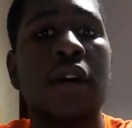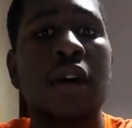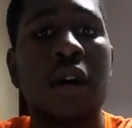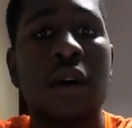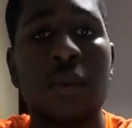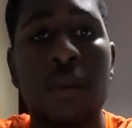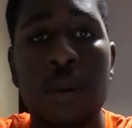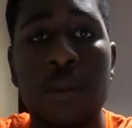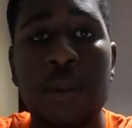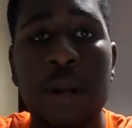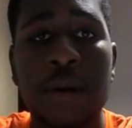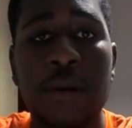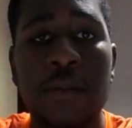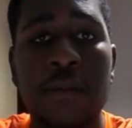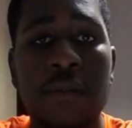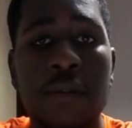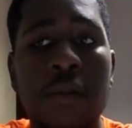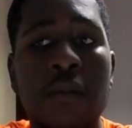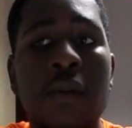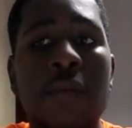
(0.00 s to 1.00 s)
with my
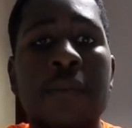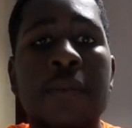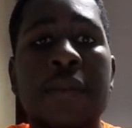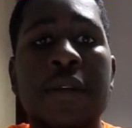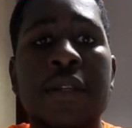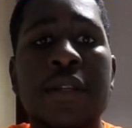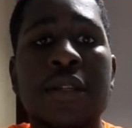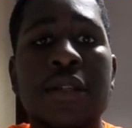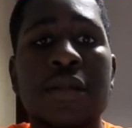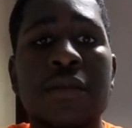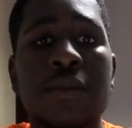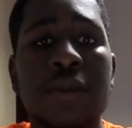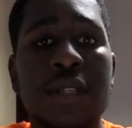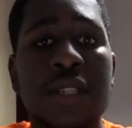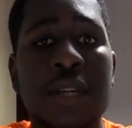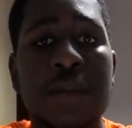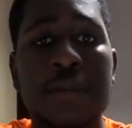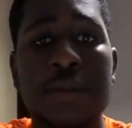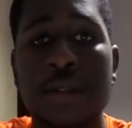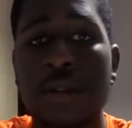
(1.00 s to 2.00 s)
review of this week's
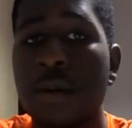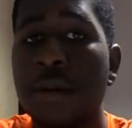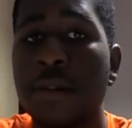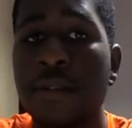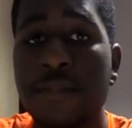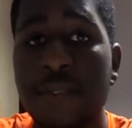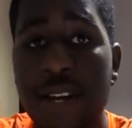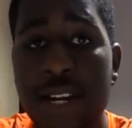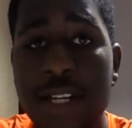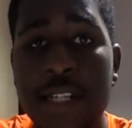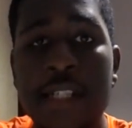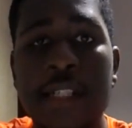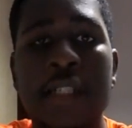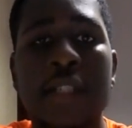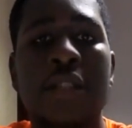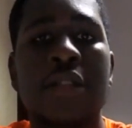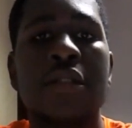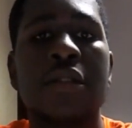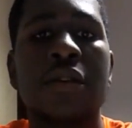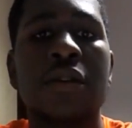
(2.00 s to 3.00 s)
episode of The
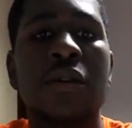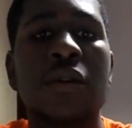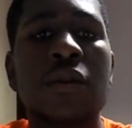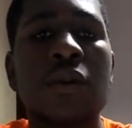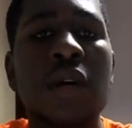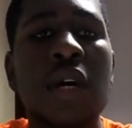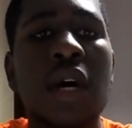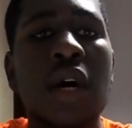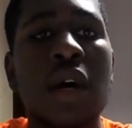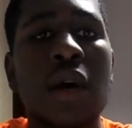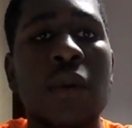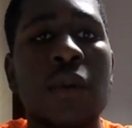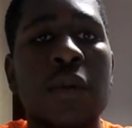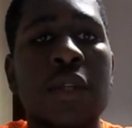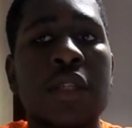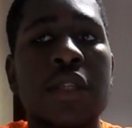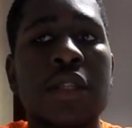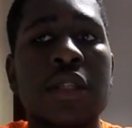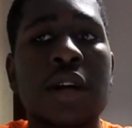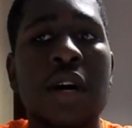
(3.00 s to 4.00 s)
Flash. So we
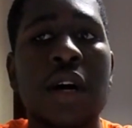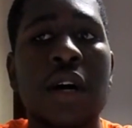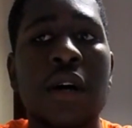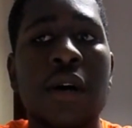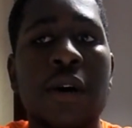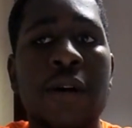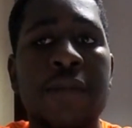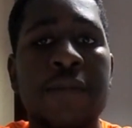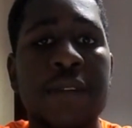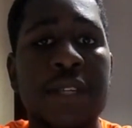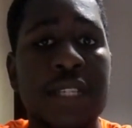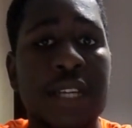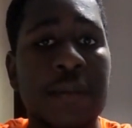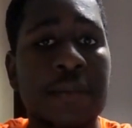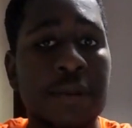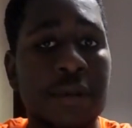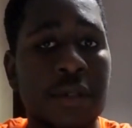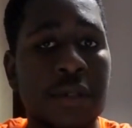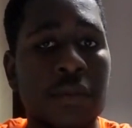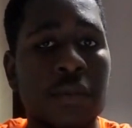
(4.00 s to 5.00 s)
start off this
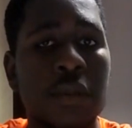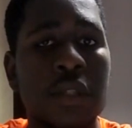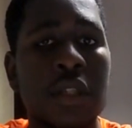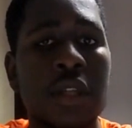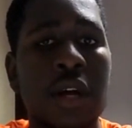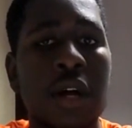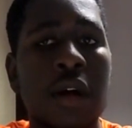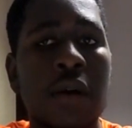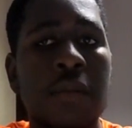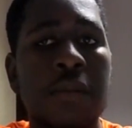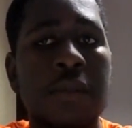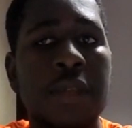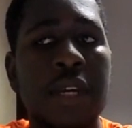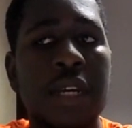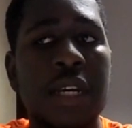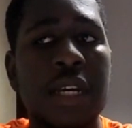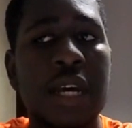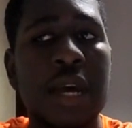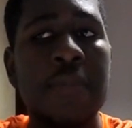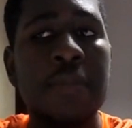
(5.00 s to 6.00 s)
episode, we start off
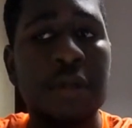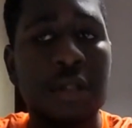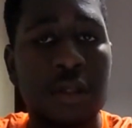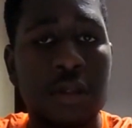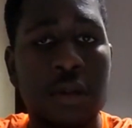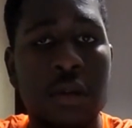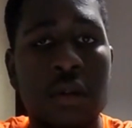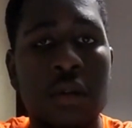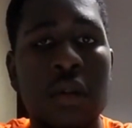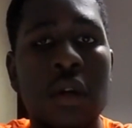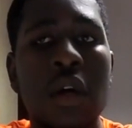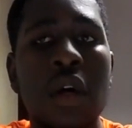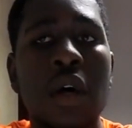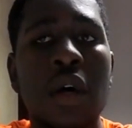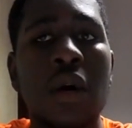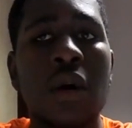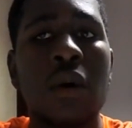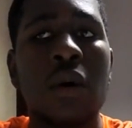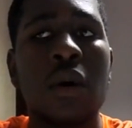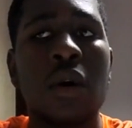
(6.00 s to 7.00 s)
the episode
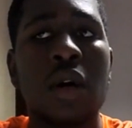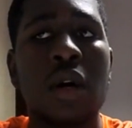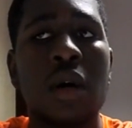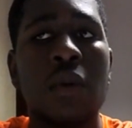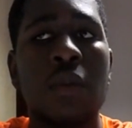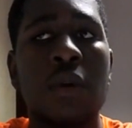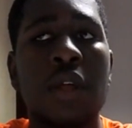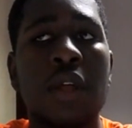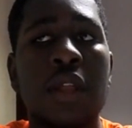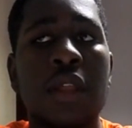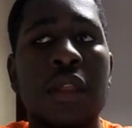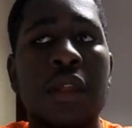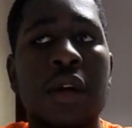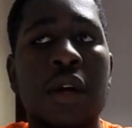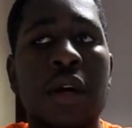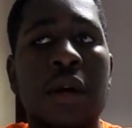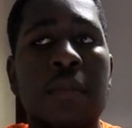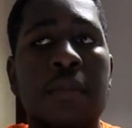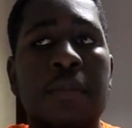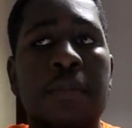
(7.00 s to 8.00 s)
with
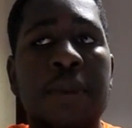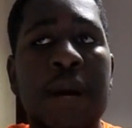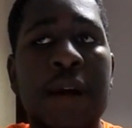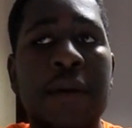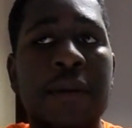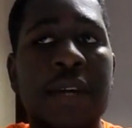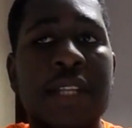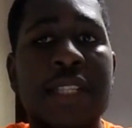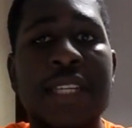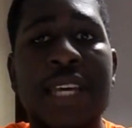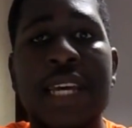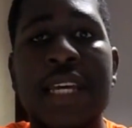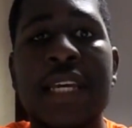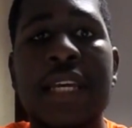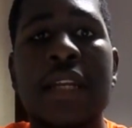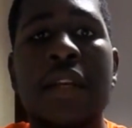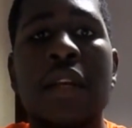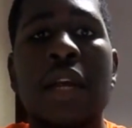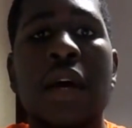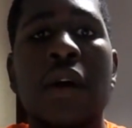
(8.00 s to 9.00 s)
uh, Barry
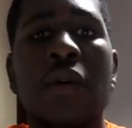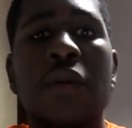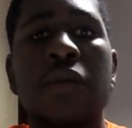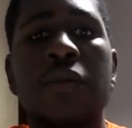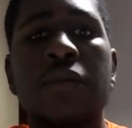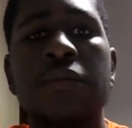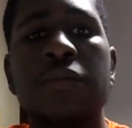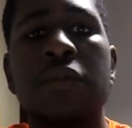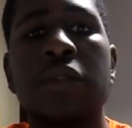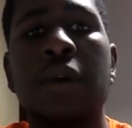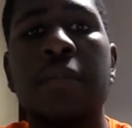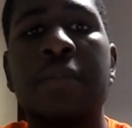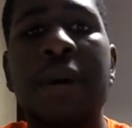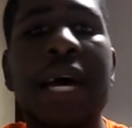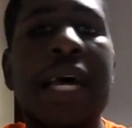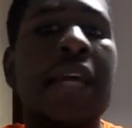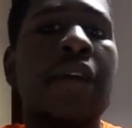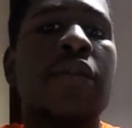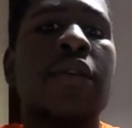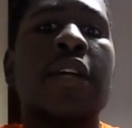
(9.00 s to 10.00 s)
taking out
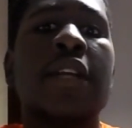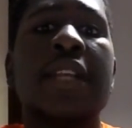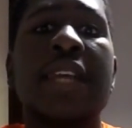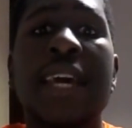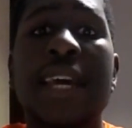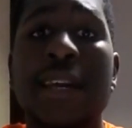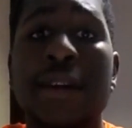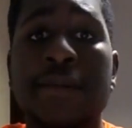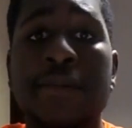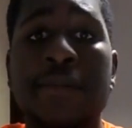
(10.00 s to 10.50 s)
Patty on a date